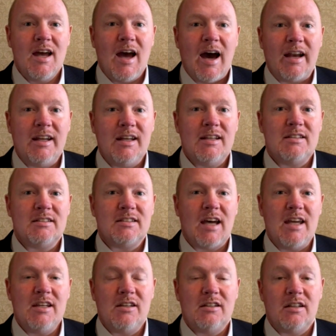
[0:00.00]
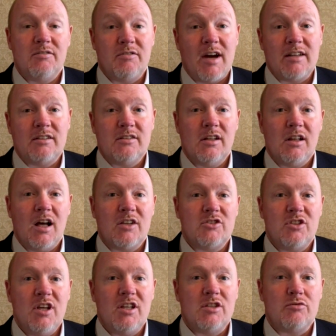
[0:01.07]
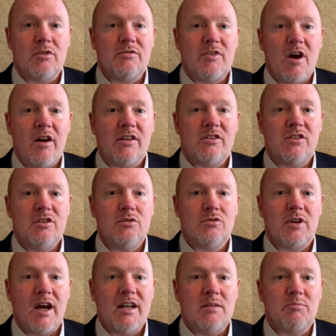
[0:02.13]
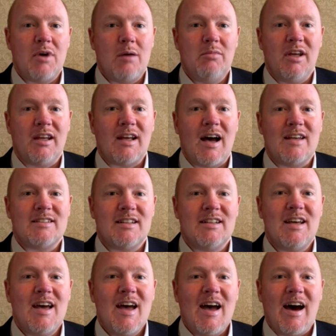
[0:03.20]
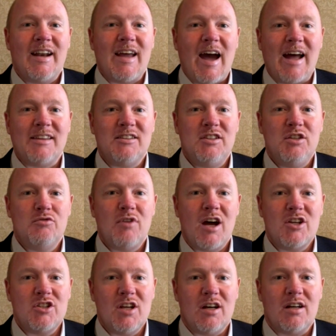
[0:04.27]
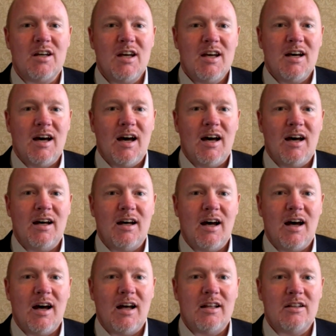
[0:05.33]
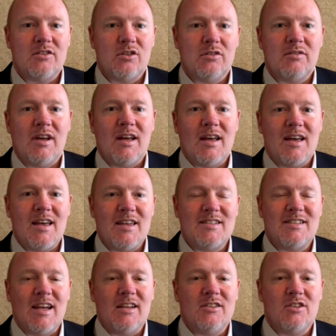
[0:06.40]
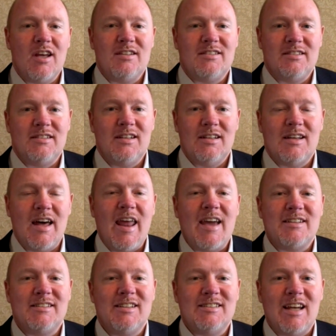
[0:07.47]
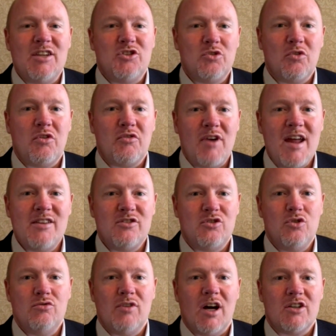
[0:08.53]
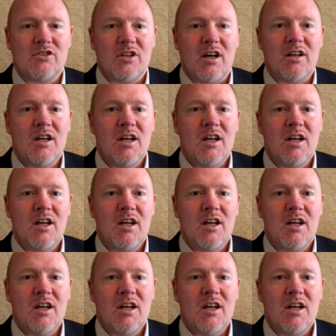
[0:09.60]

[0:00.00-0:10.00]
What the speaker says: And he has taken, in fact, in the last year, to referring to Ukraine in public as an anti-Russia, an existential threat to Russia.